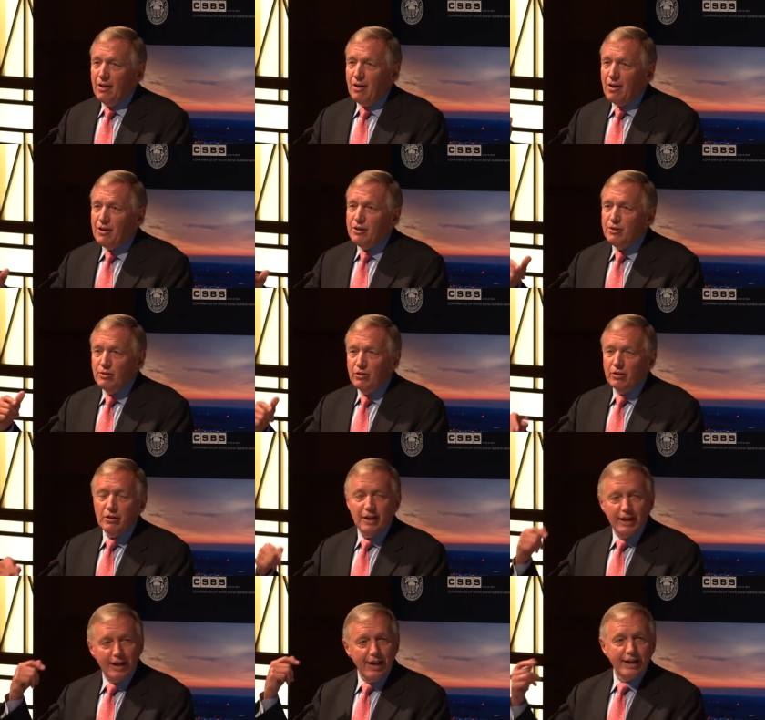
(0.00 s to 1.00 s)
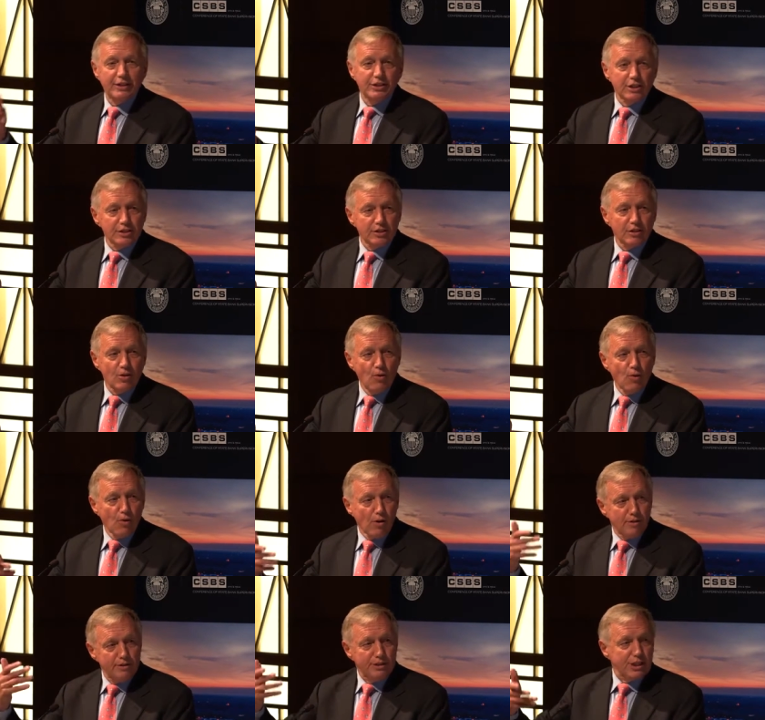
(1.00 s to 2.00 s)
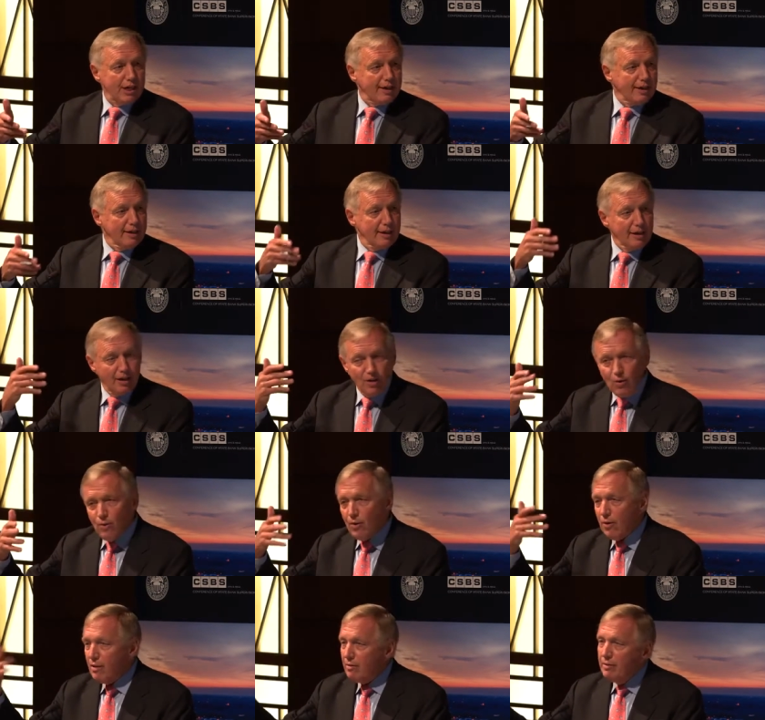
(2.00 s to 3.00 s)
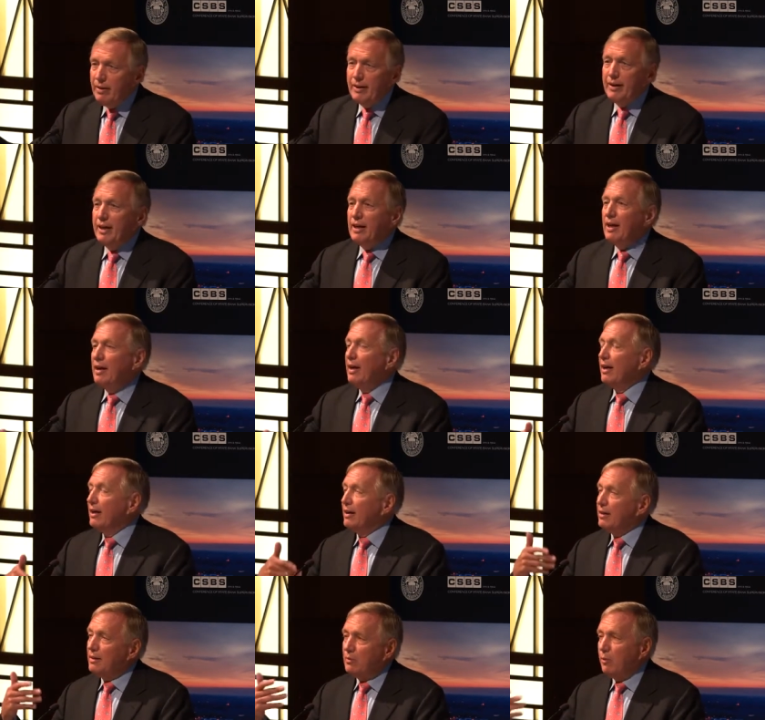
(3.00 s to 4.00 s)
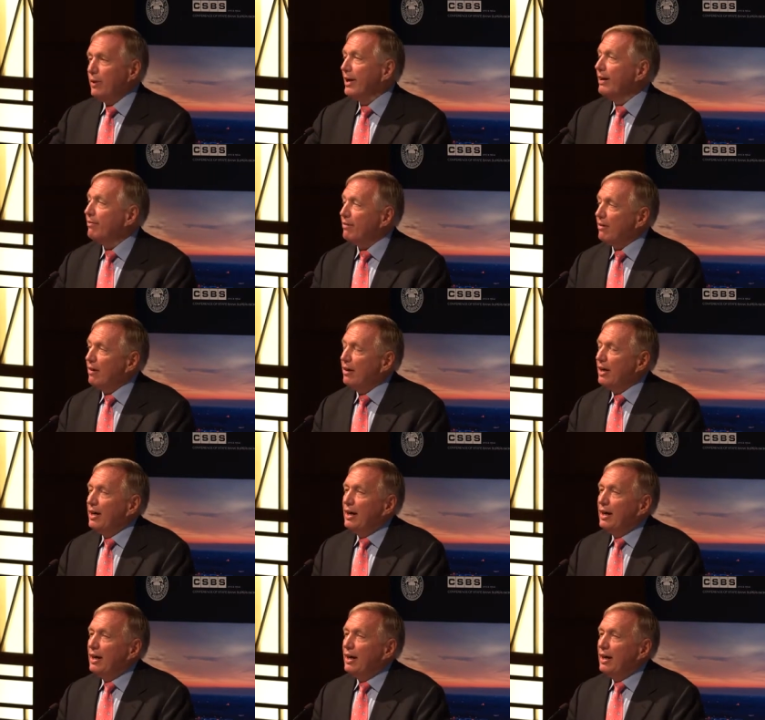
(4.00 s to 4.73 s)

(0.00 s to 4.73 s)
Are you looking at just core checking, core whatever?